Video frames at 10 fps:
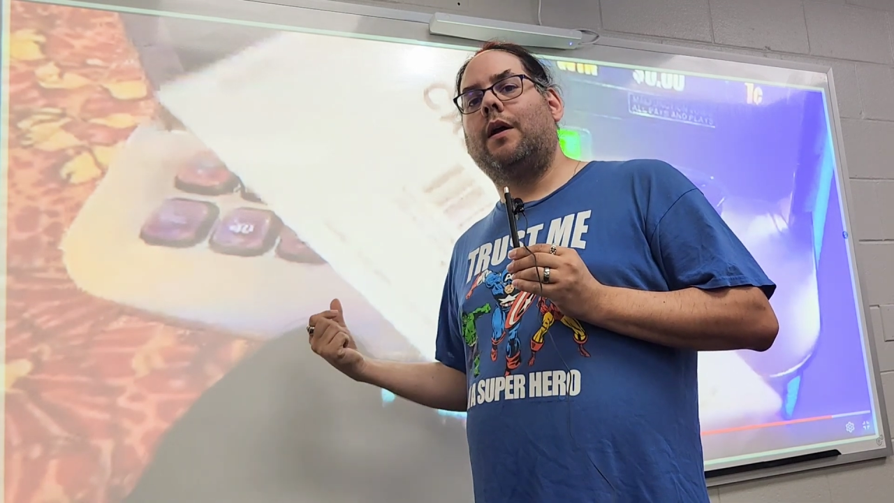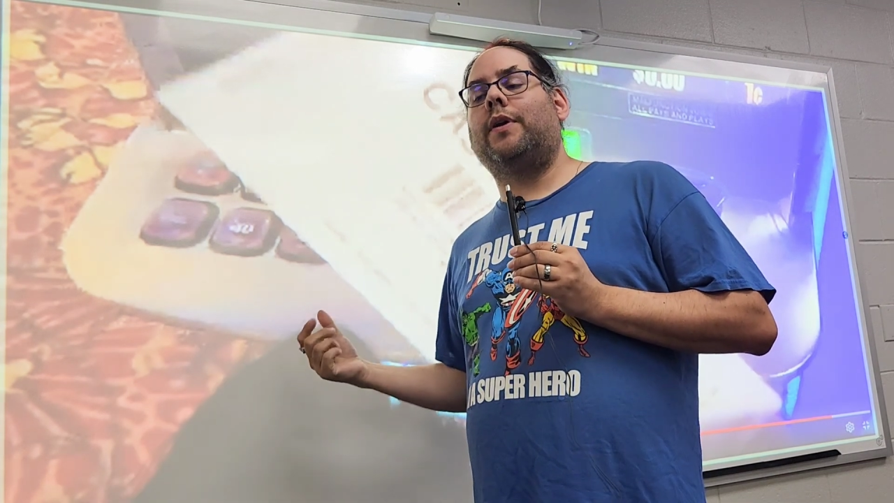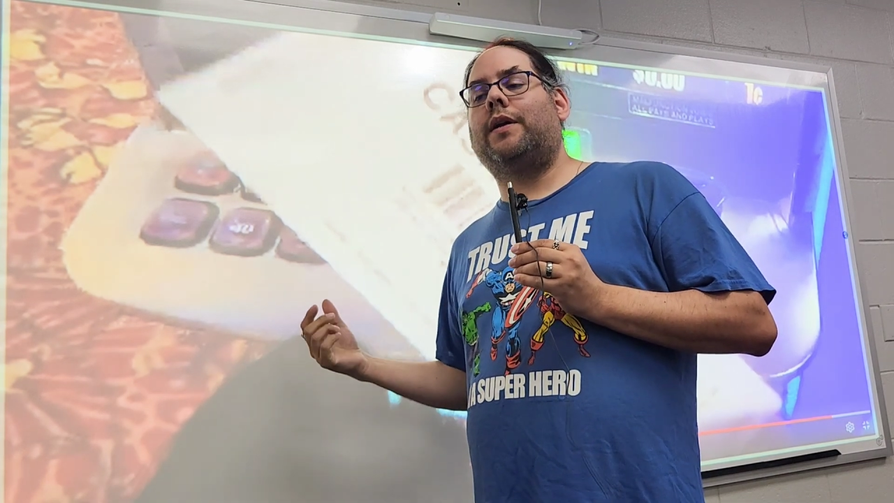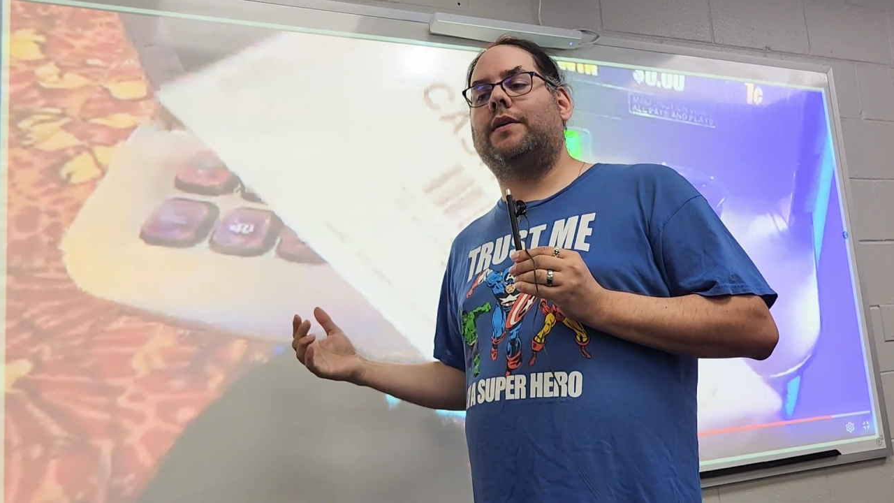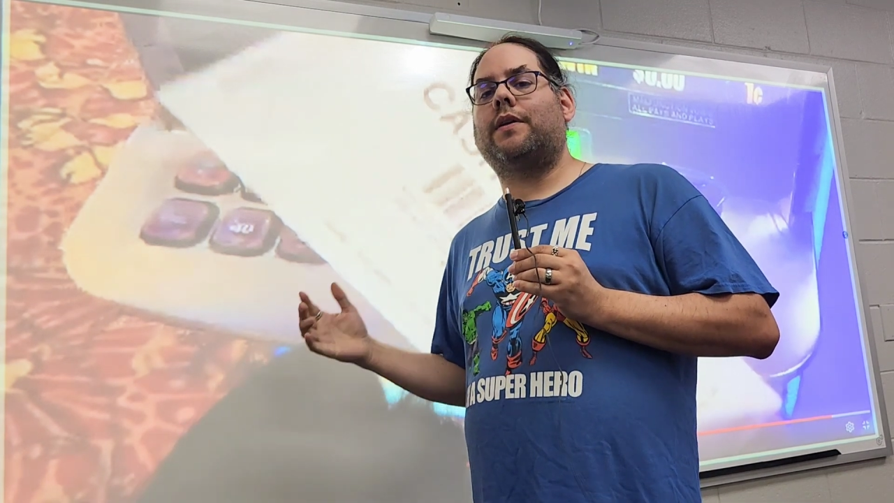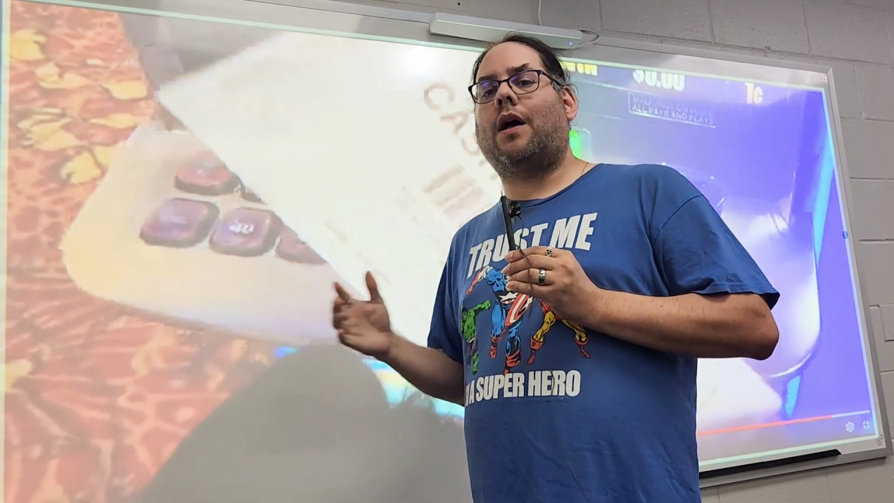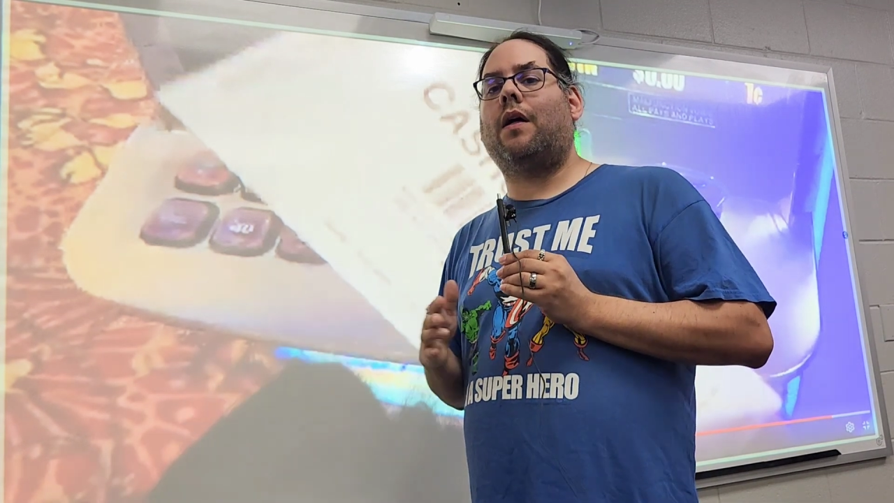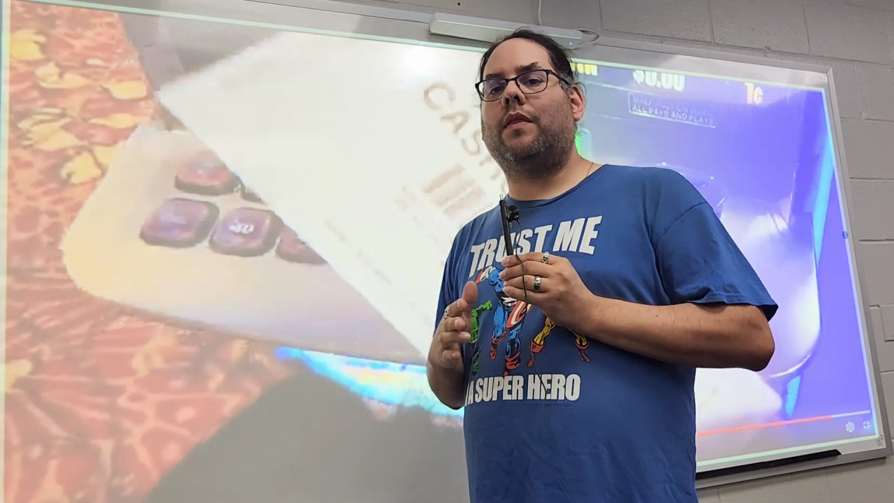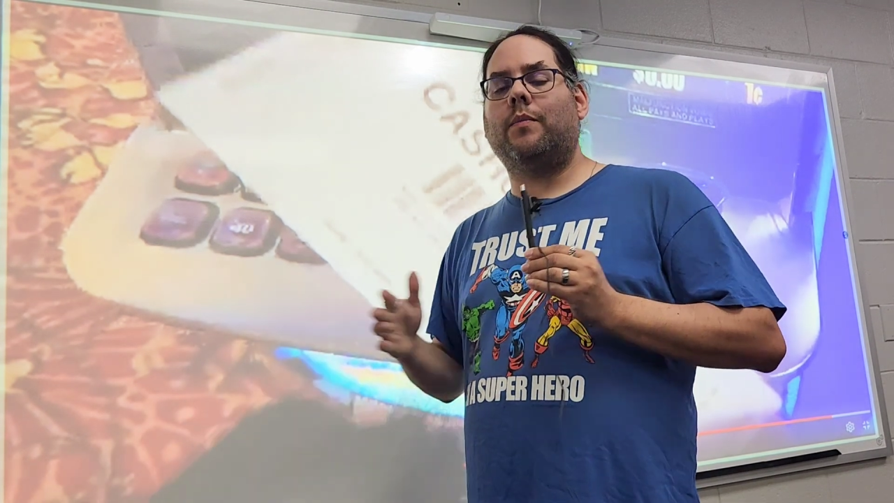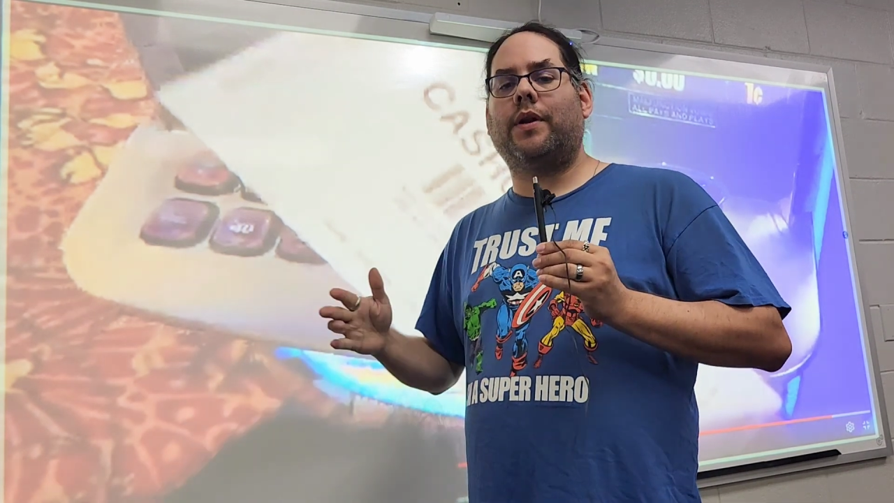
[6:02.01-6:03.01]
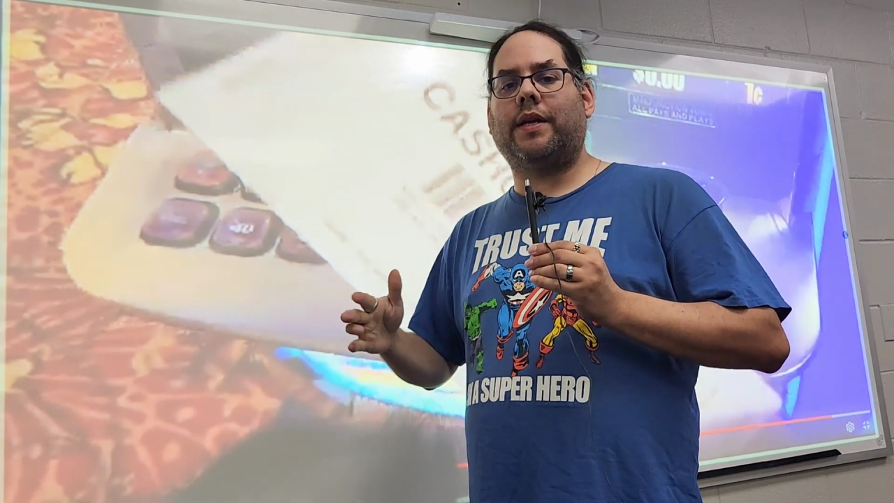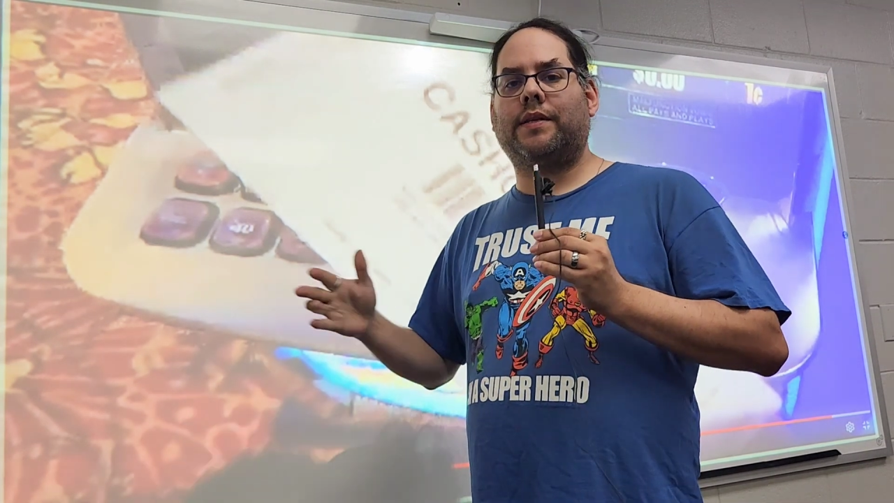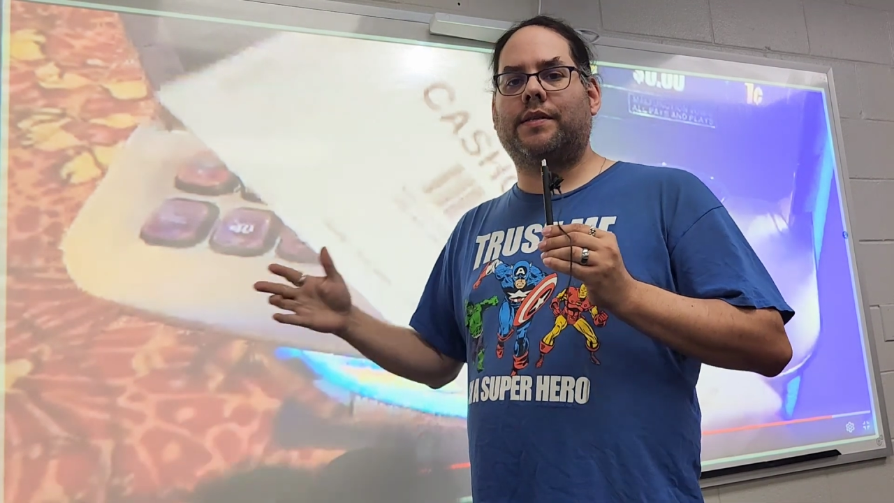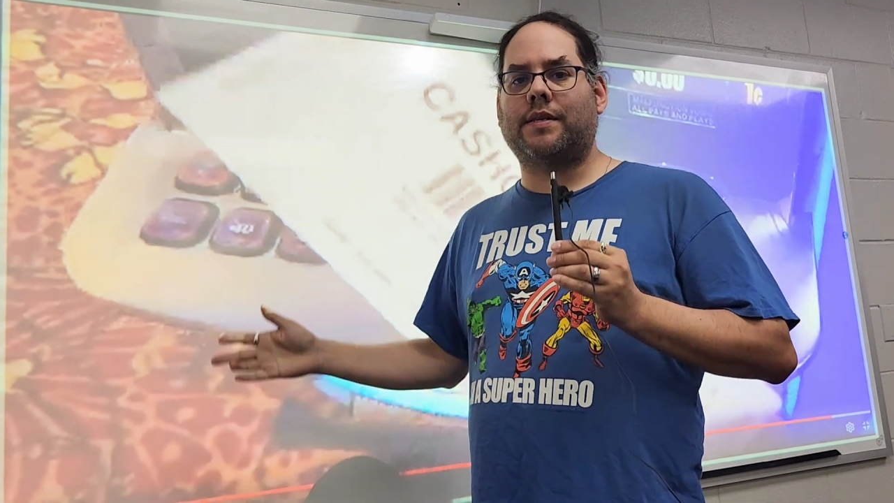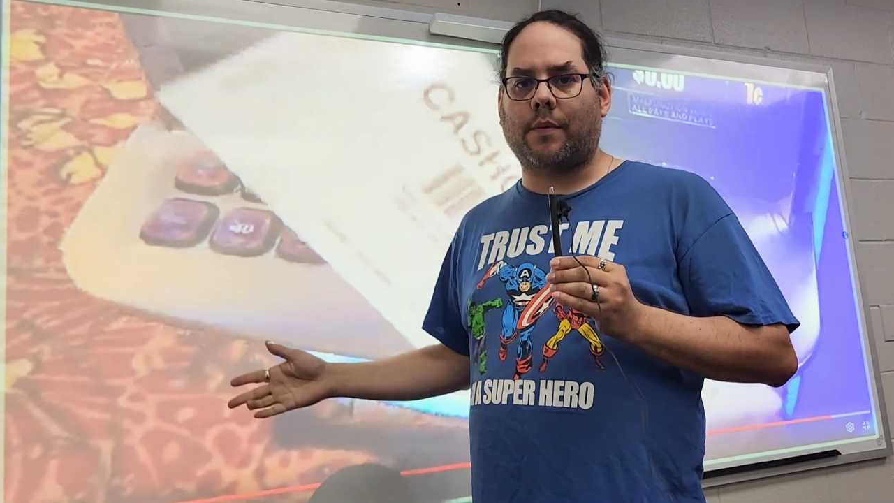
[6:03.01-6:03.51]
because all the money
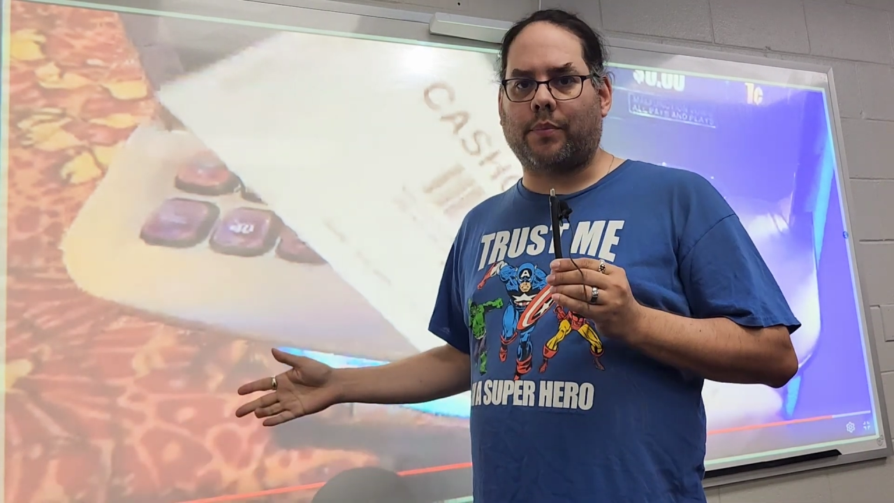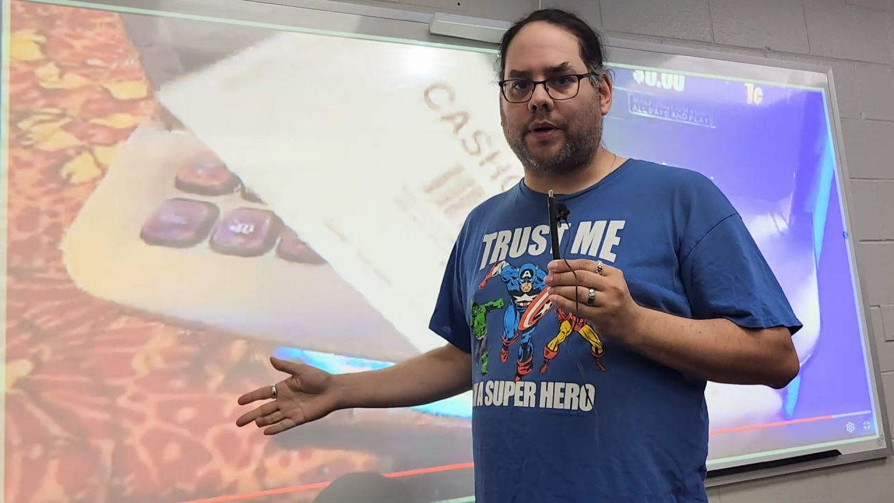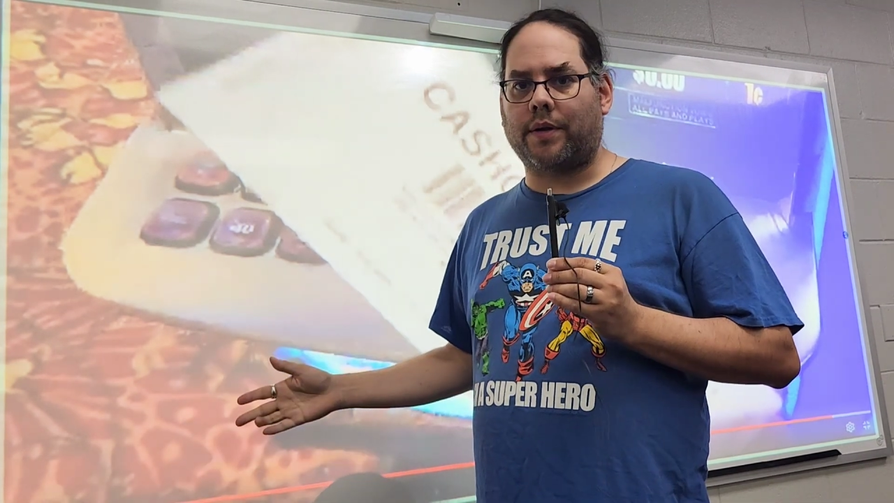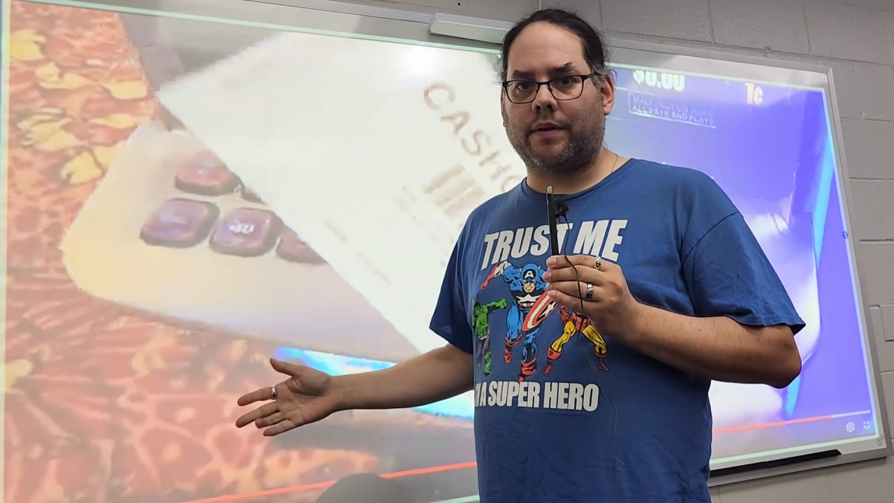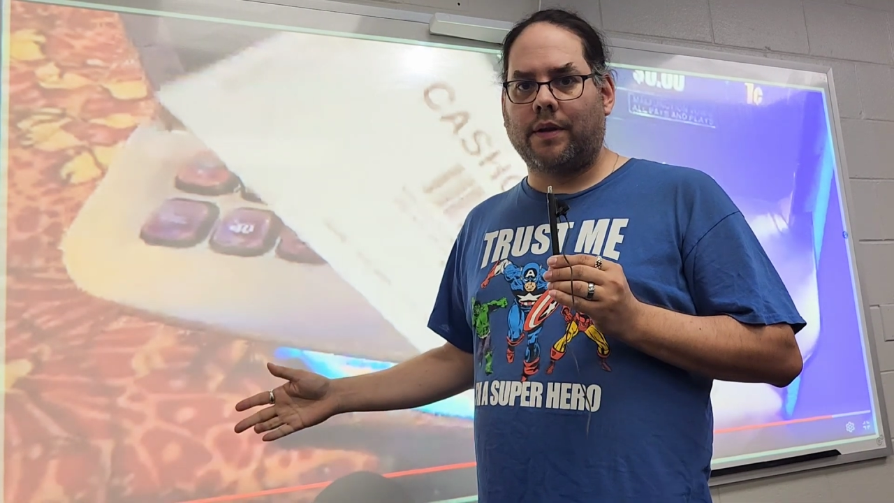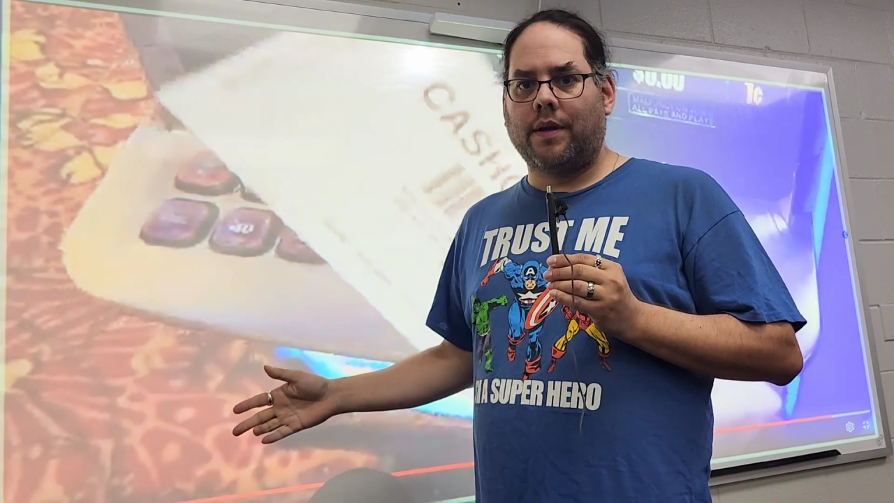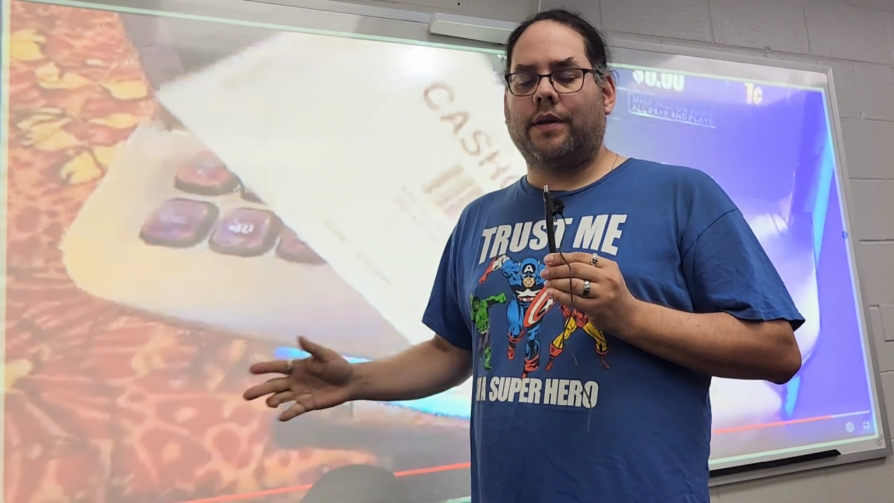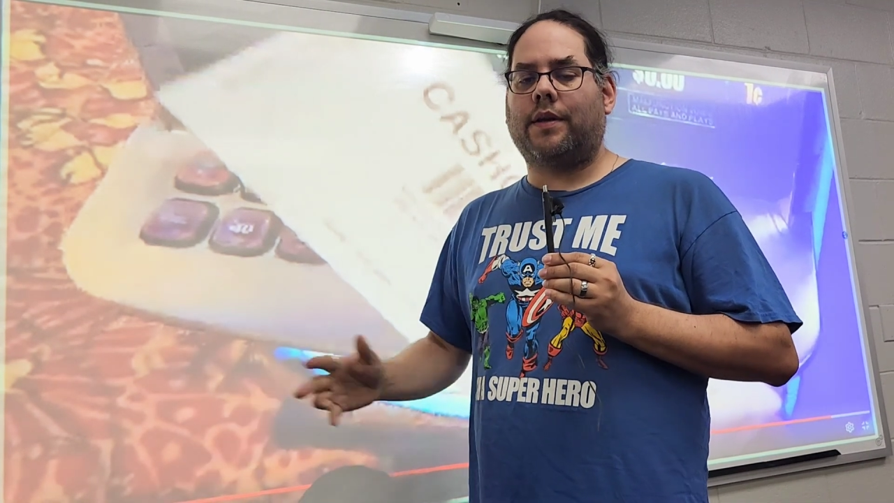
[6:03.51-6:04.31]
is separate. The